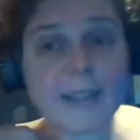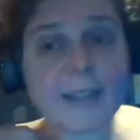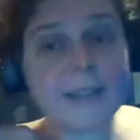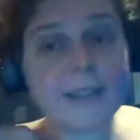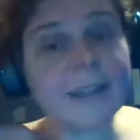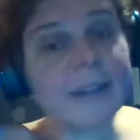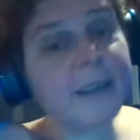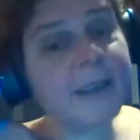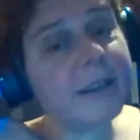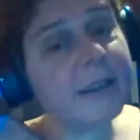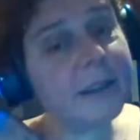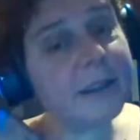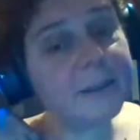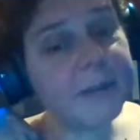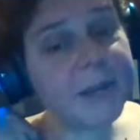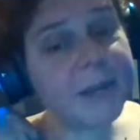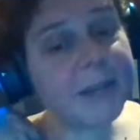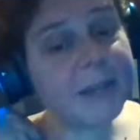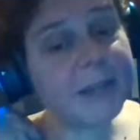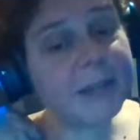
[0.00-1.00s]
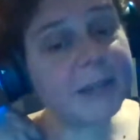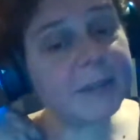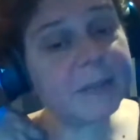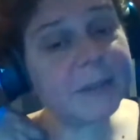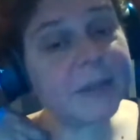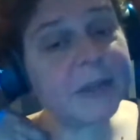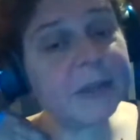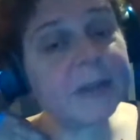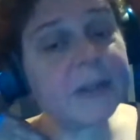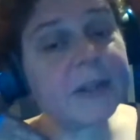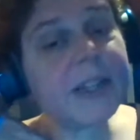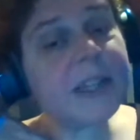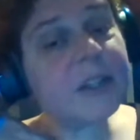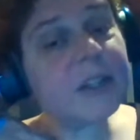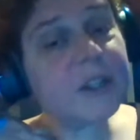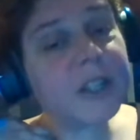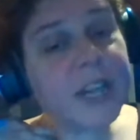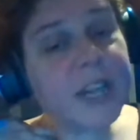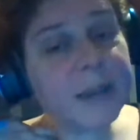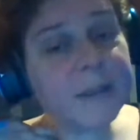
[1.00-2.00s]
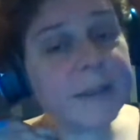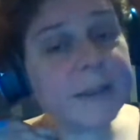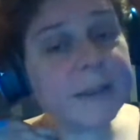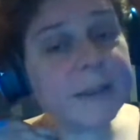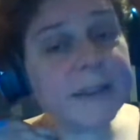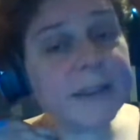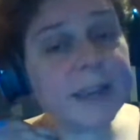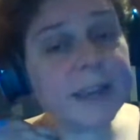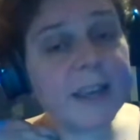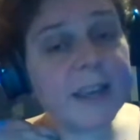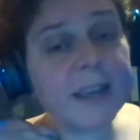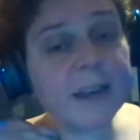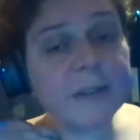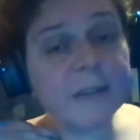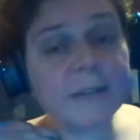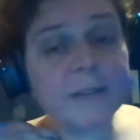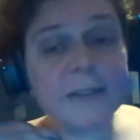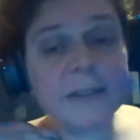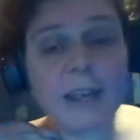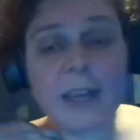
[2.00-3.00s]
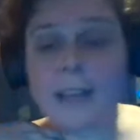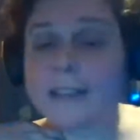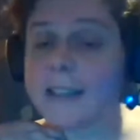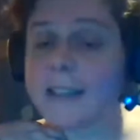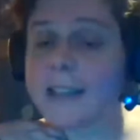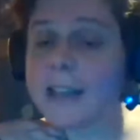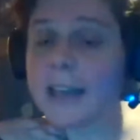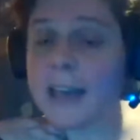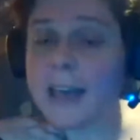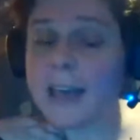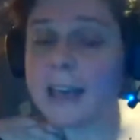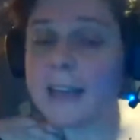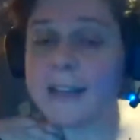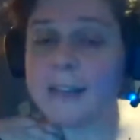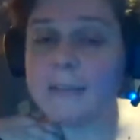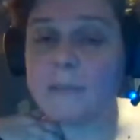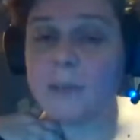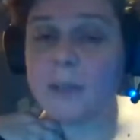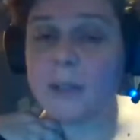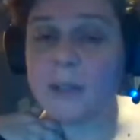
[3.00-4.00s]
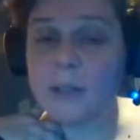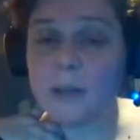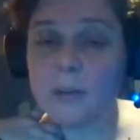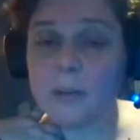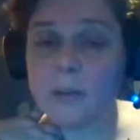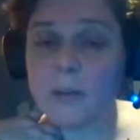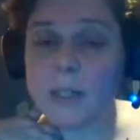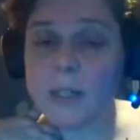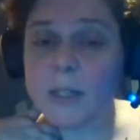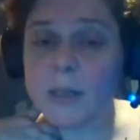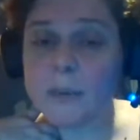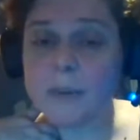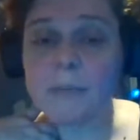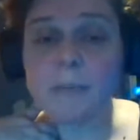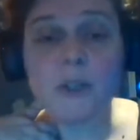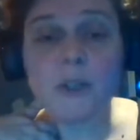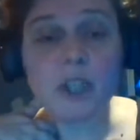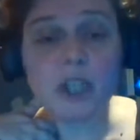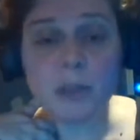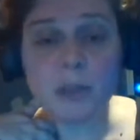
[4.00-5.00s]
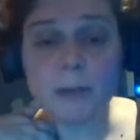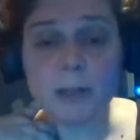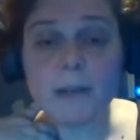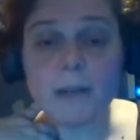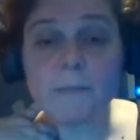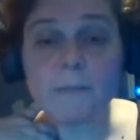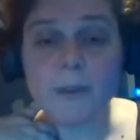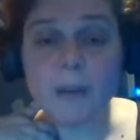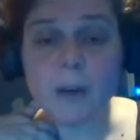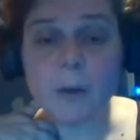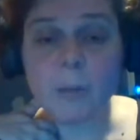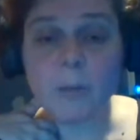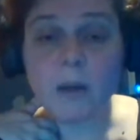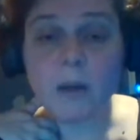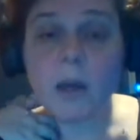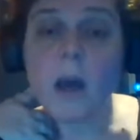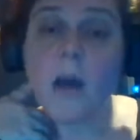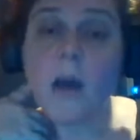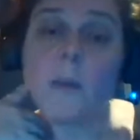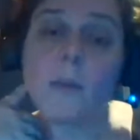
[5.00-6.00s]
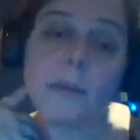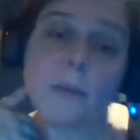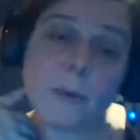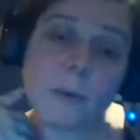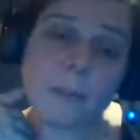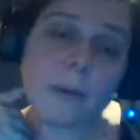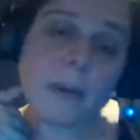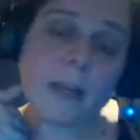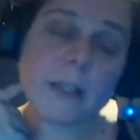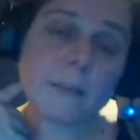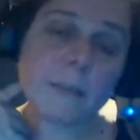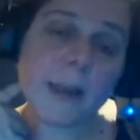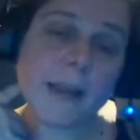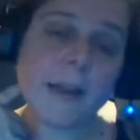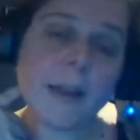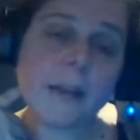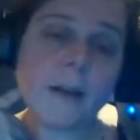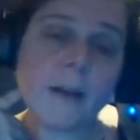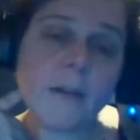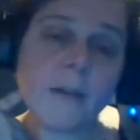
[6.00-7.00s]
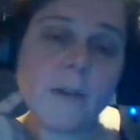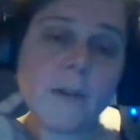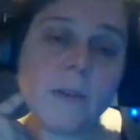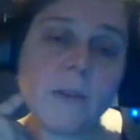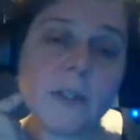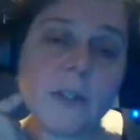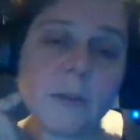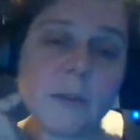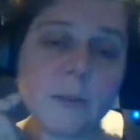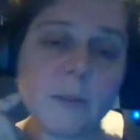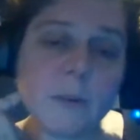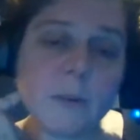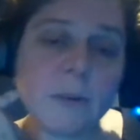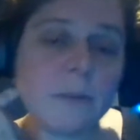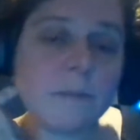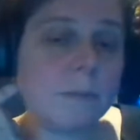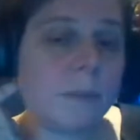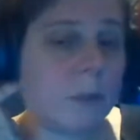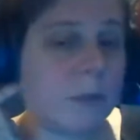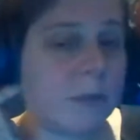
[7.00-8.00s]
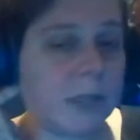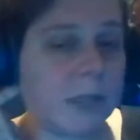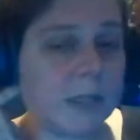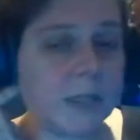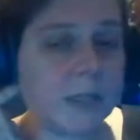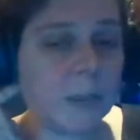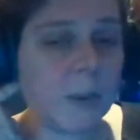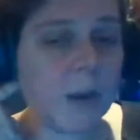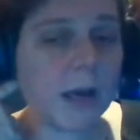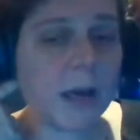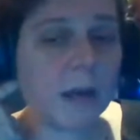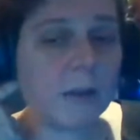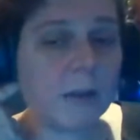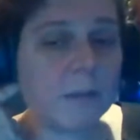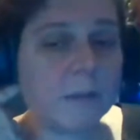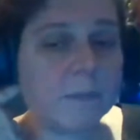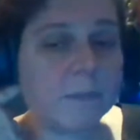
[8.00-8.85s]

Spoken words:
it's like because we are an entertainment. It's like we don't only deal with machinima and film. We will be expanding also into the world of music as well,